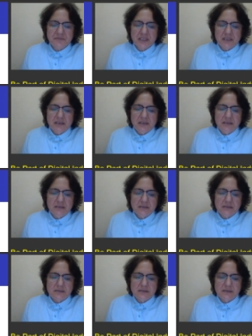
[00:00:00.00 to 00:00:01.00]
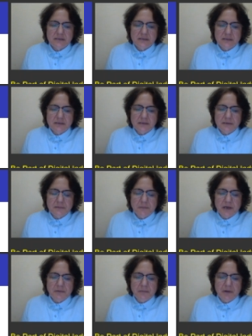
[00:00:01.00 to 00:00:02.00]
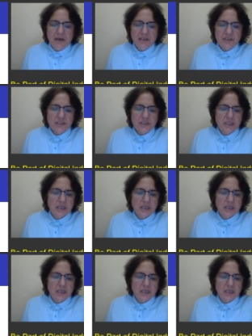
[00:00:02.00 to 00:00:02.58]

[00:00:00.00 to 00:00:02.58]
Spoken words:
Here is the my mesh.